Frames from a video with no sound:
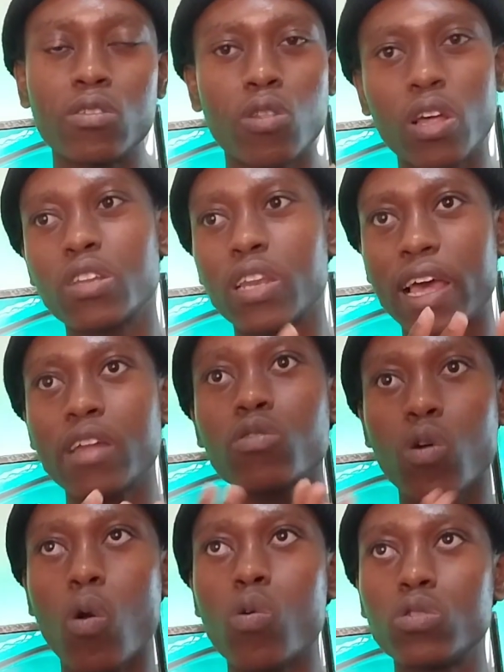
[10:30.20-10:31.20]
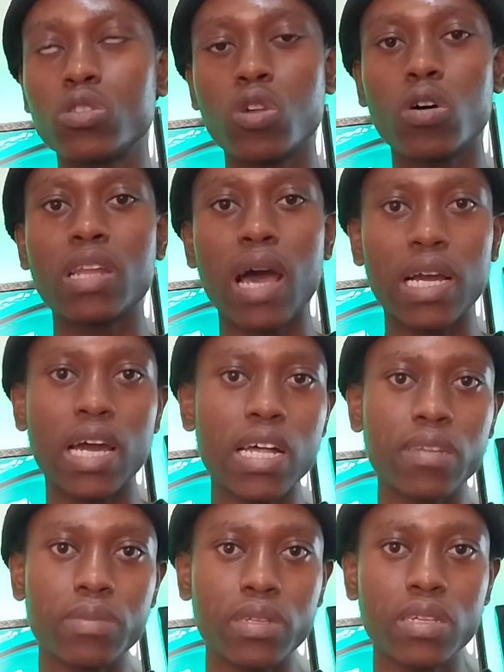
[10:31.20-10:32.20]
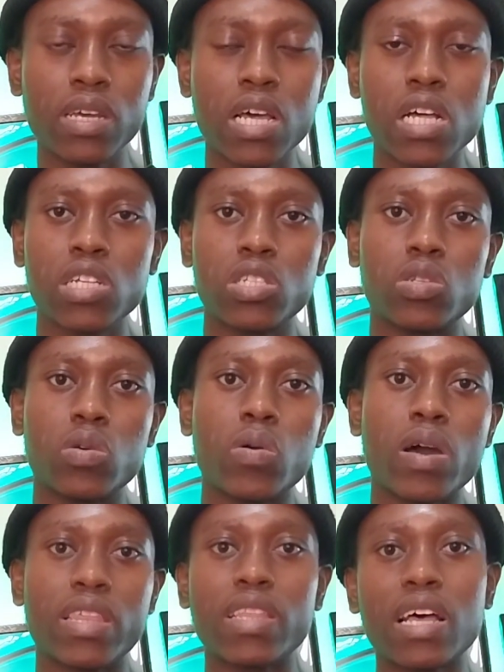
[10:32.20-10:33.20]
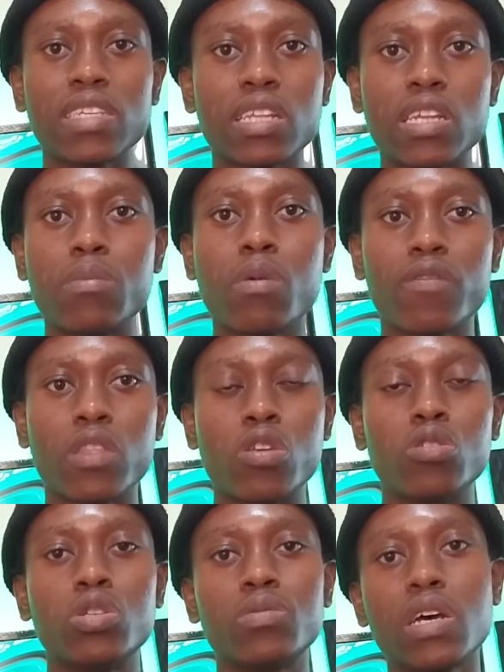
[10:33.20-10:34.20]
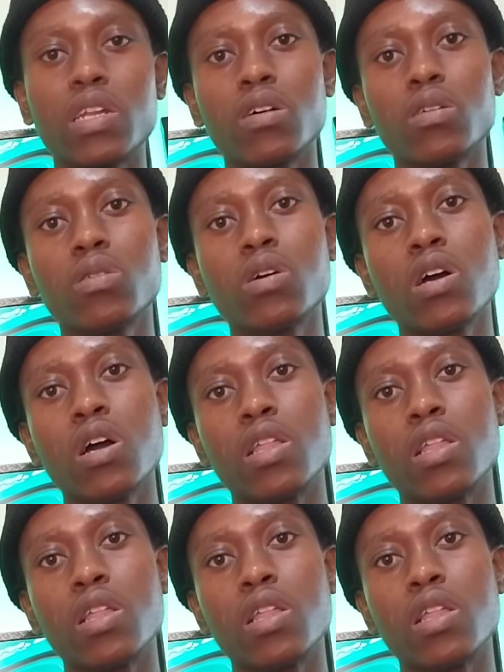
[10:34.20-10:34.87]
Learncode.academy. So I think that's the name of the YouTube channel.